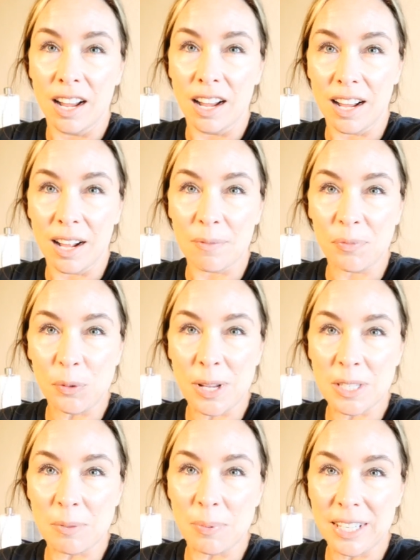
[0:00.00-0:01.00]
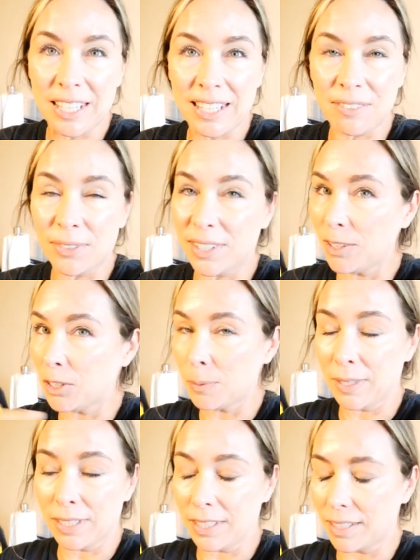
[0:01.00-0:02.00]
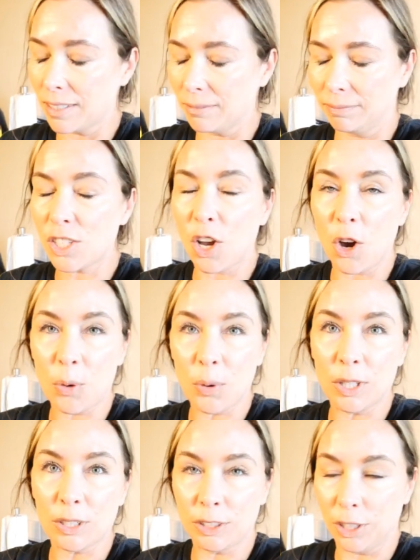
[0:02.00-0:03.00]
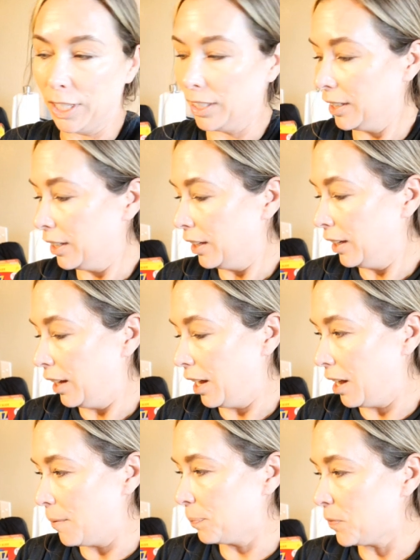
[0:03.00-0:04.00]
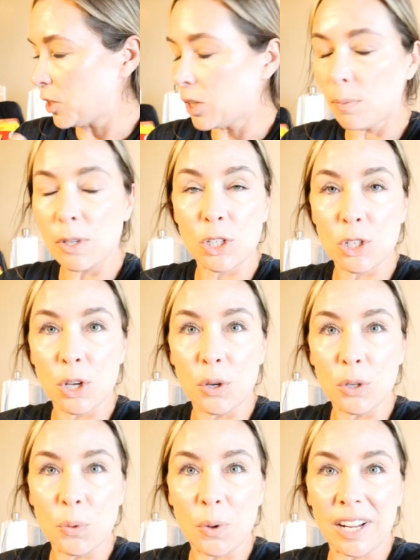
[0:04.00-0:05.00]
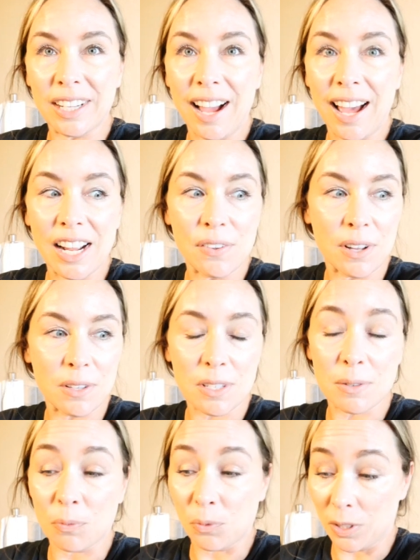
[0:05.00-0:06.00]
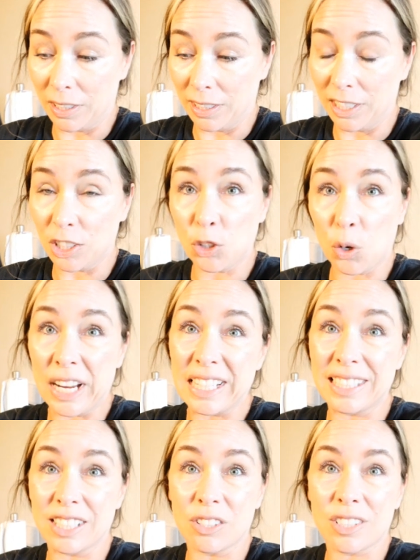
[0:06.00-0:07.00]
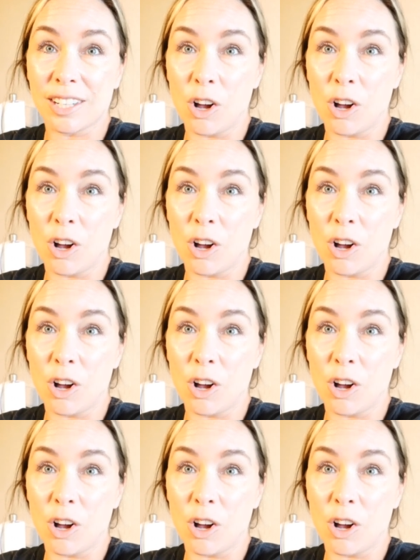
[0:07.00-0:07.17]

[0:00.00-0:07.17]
um, recipe videos because so good. Um, so let me show you what I got. I found some really great deals at